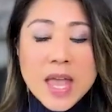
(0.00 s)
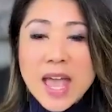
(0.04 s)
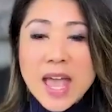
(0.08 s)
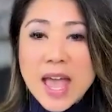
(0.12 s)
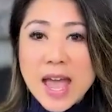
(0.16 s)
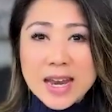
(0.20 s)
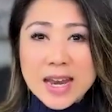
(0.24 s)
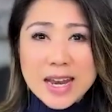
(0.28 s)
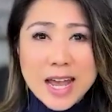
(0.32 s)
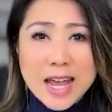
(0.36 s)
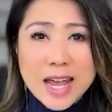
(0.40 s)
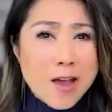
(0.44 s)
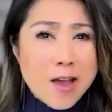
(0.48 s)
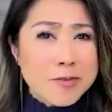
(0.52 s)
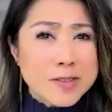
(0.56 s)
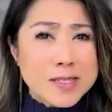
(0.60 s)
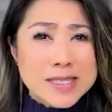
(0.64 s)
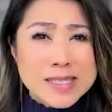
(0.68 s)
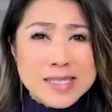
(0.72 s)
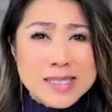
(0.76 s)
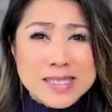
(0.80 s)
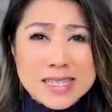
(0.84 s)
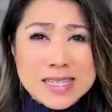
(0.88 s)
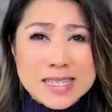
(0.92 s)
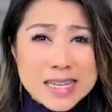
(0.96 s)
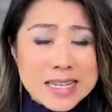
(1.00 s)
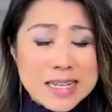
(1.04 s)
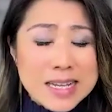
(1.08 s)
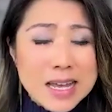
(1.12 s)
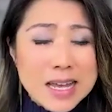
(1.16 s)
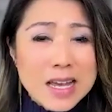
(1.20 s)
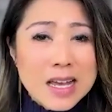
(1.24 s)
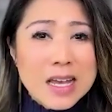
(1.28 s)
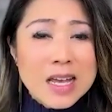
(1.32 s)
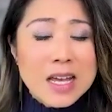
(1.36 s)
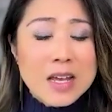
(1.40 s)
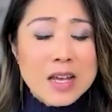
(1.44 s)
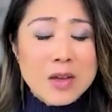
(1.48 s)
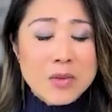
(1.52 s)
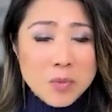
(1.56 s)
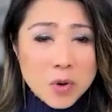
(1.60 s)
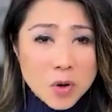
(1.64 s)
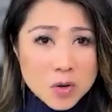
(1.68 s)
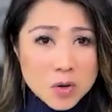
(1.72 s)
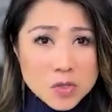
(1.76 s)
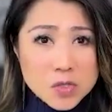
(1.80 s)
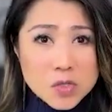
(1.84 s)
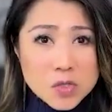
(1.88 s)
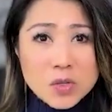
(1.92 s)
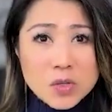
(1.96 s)
And I have seen
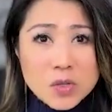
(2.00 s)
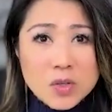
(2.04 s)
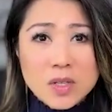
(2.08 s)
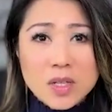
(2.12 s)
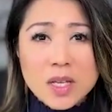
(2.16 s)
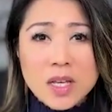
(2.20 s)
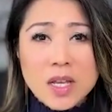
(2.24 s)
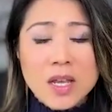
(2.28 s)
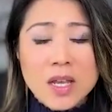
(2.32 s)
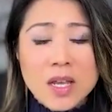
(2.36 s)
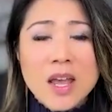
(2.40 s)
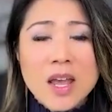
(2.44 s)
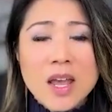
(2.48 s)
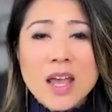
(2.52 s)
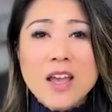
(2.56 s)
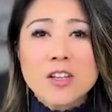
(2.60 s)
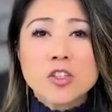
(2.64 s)
personally